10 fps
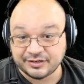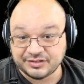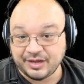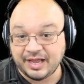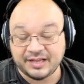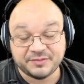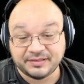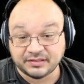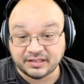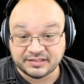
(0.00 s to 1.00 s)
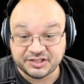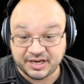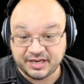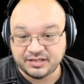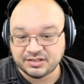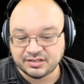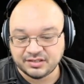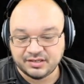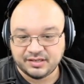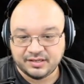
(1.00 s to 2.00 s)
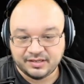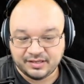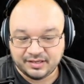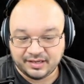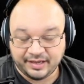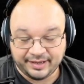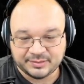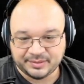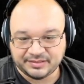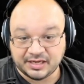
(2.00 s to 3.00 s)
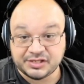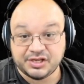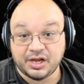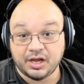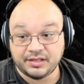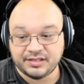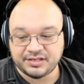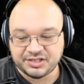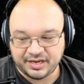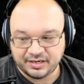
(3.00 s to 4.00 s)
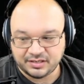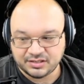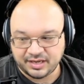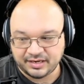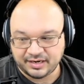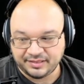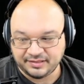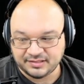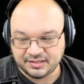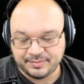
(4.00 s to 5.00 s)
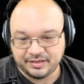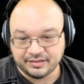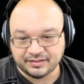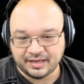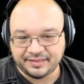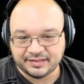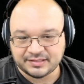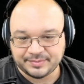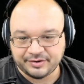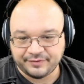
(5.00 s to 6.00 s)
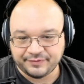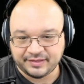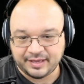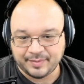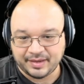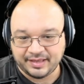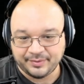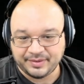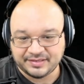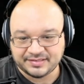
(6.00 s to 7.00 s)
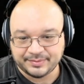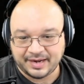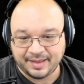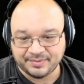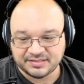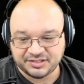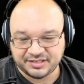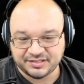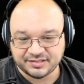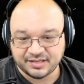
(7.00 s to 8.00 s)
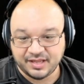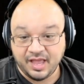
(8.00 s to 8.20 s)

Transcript: So I expect a lot to change. I expect a ton to change, and I think that's going to be good. I think it's going to be great for the game. I can't wait to see what happens and changes.